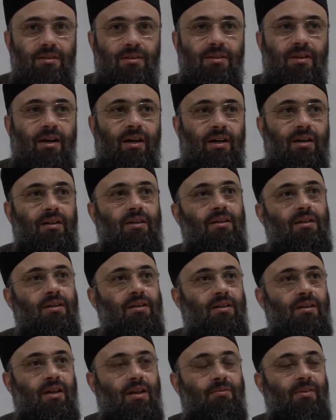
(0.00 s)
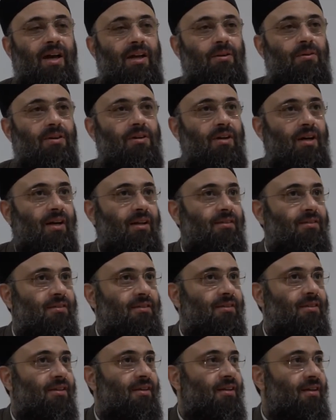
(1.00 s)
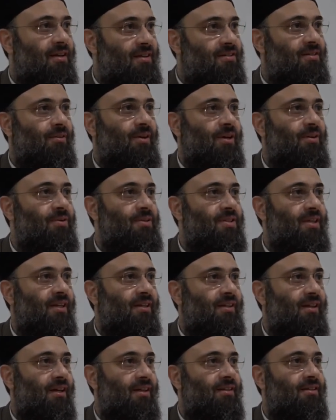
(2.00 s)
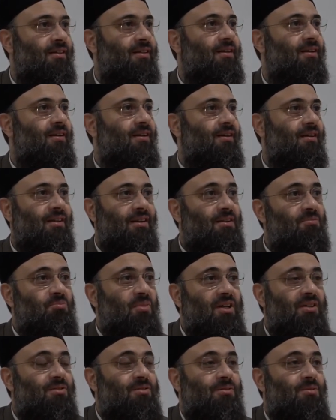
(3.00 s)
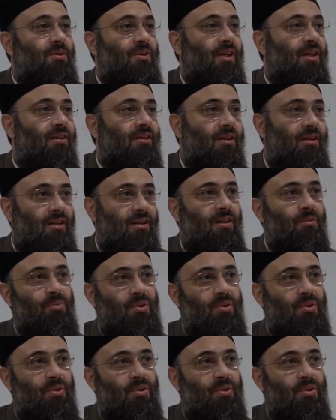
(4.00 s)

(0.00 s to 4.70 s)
Yeah, Immanuel Kant is the one who said that. In the